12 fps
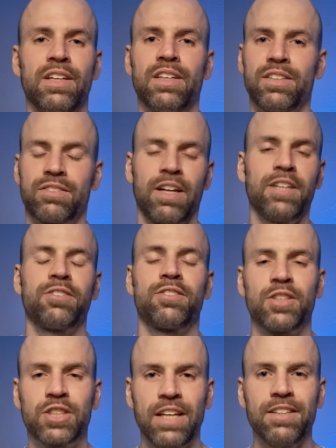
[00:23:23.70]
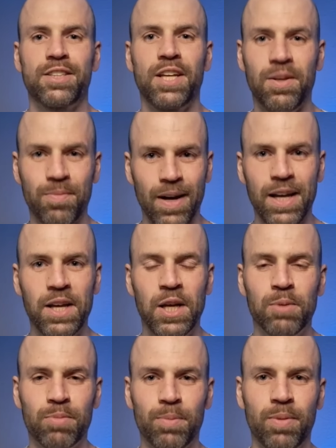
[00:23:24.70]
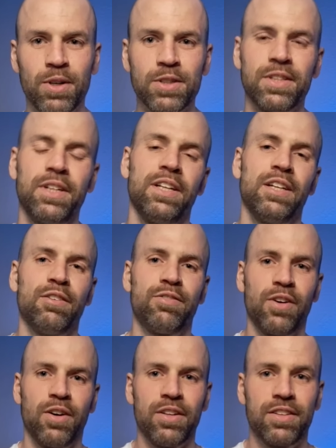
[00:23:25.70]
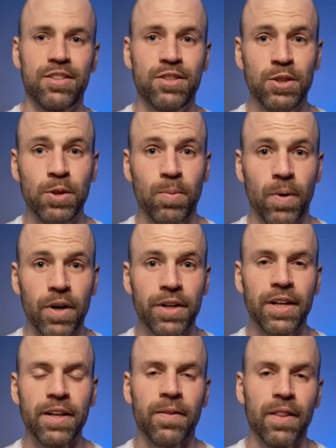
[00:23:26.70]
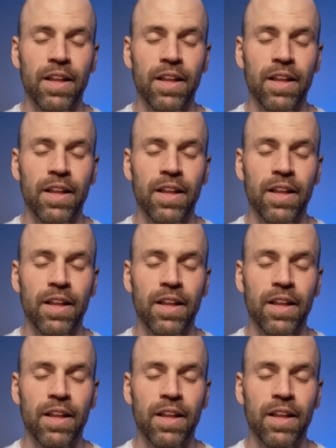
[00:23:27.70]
try to suggest my proposal for this new wording,